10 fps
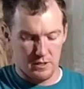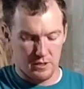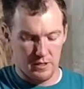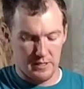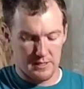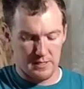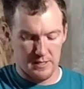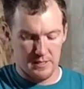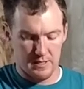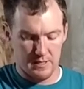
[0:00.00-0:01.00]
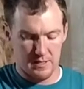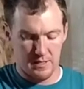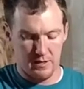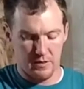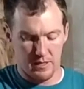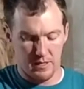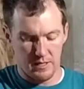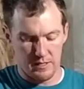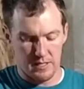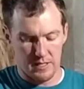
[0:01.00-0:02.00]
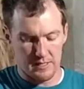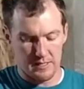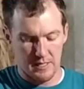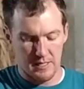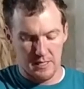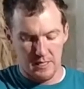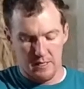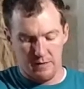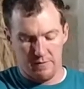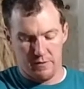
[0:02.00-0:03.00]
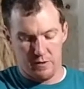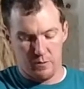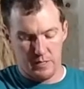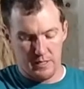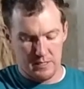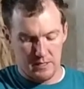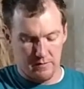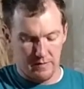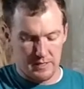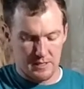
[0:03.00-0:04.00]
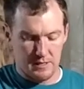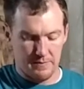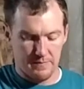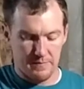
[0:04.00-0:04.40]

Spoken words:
turrets that you can adjust for windage and elevation,